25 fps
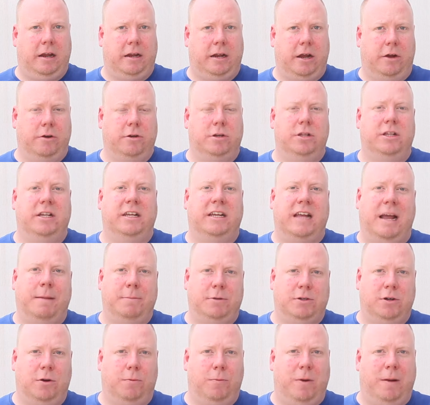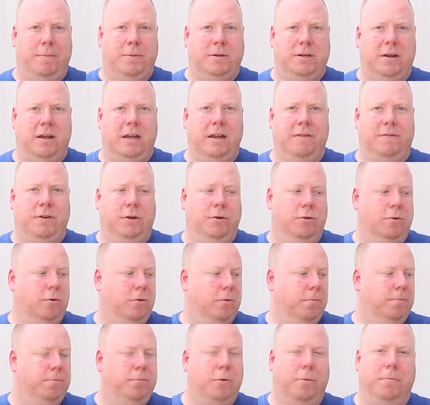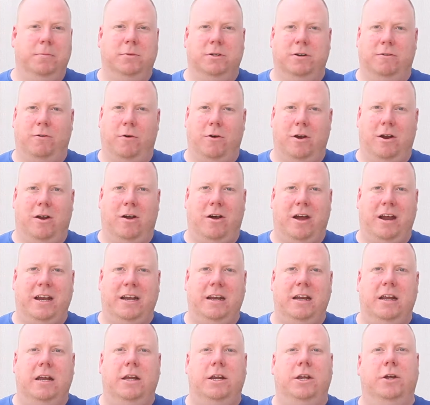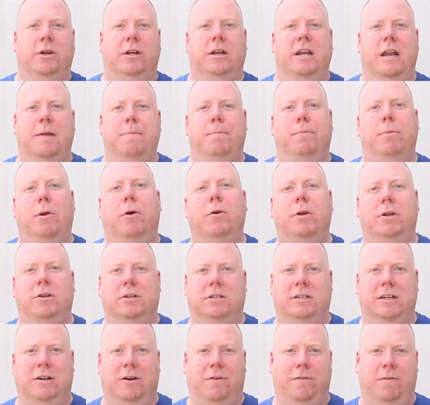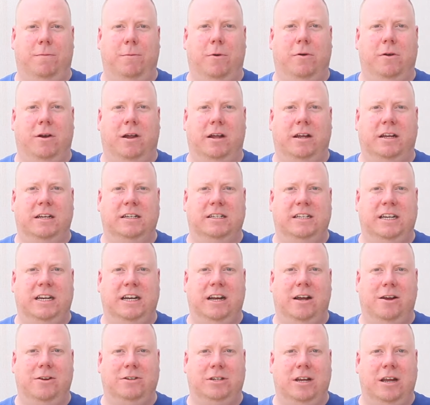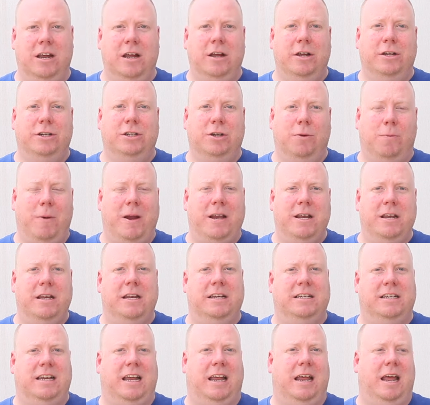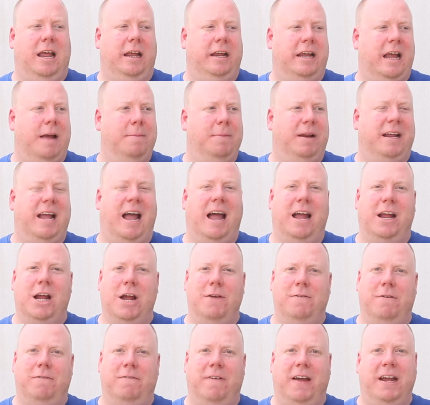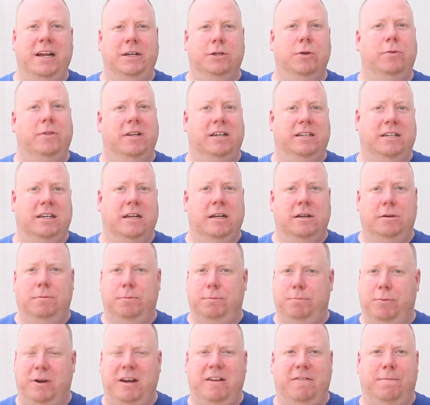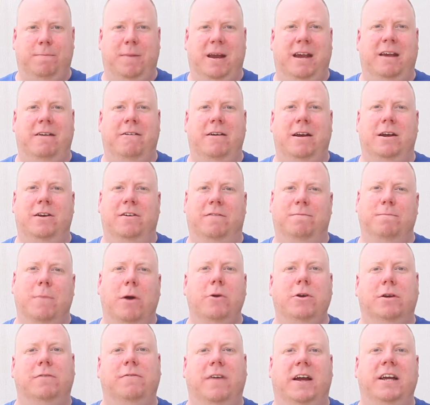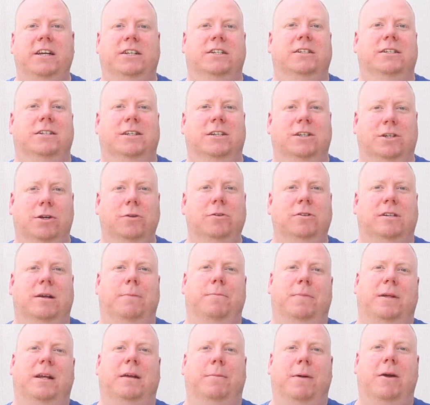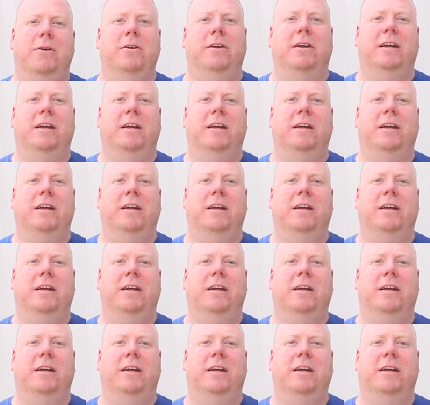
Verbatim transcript: go to the GamStop website if your problems are online. You can then block yourself from online casinos. So when this gambling hangover fades or this brief period of motivation to do something about